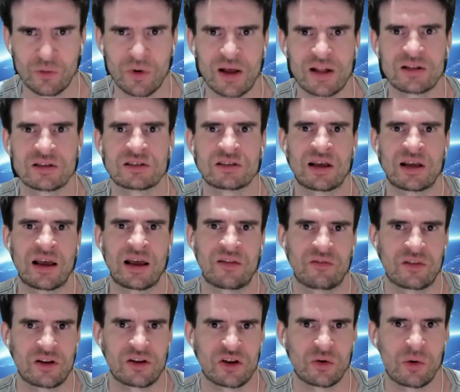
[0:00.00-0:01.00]
ones
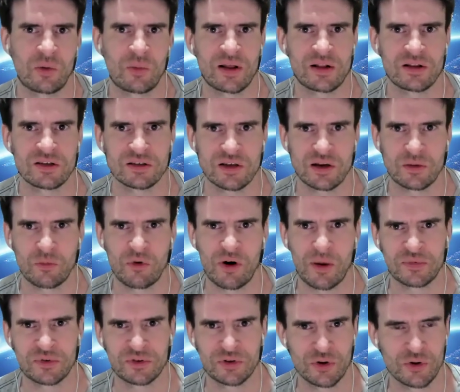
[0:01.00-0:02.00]
and the newer ones. And we're
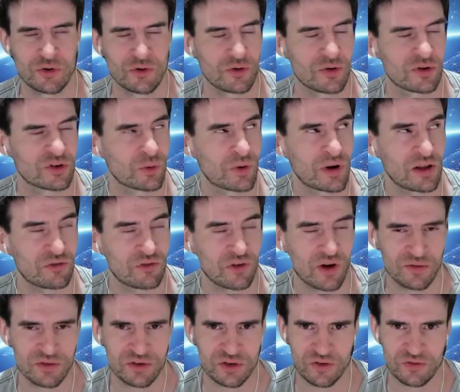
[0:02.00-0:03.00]
up to
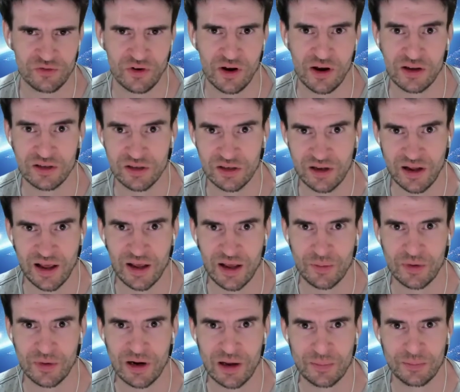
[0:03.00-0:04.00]
25 so far. Today,
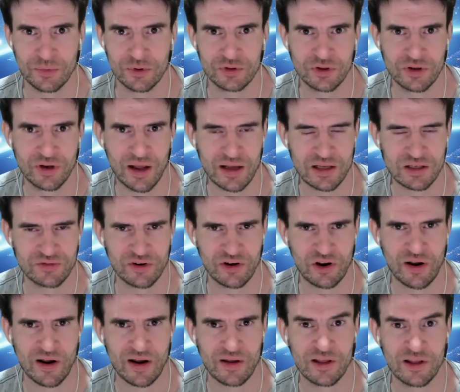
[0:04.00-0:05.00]
when I put today's
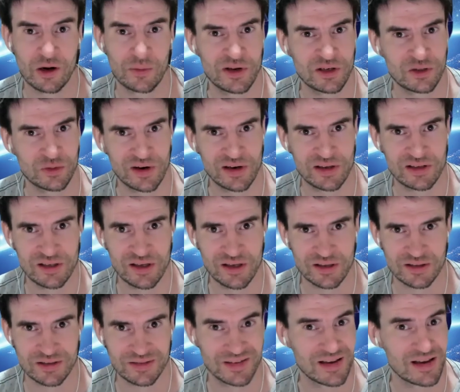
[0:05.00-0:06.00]
video out, that'll be
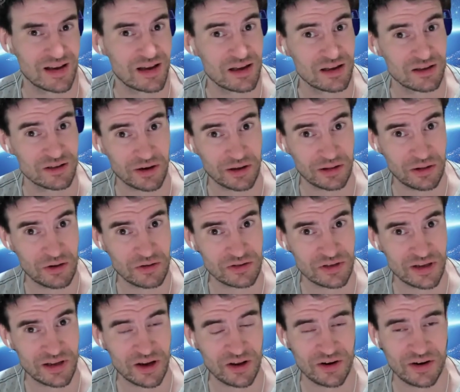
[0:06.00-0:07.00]
26. So
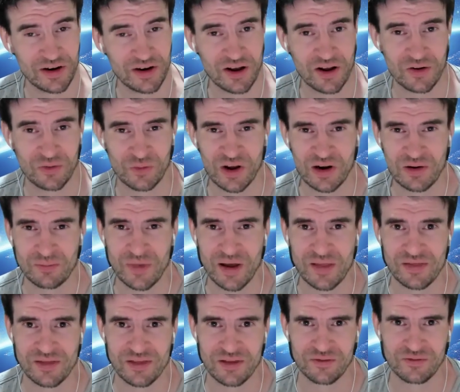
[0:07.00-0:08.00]
closing in on 1
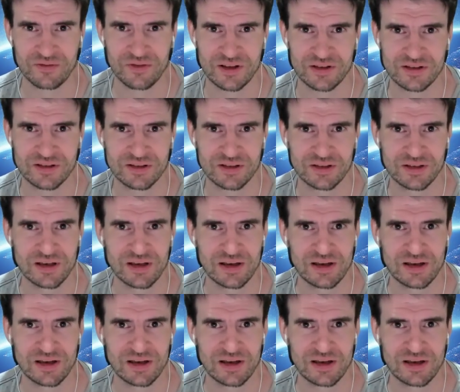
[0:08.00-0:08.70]
month of this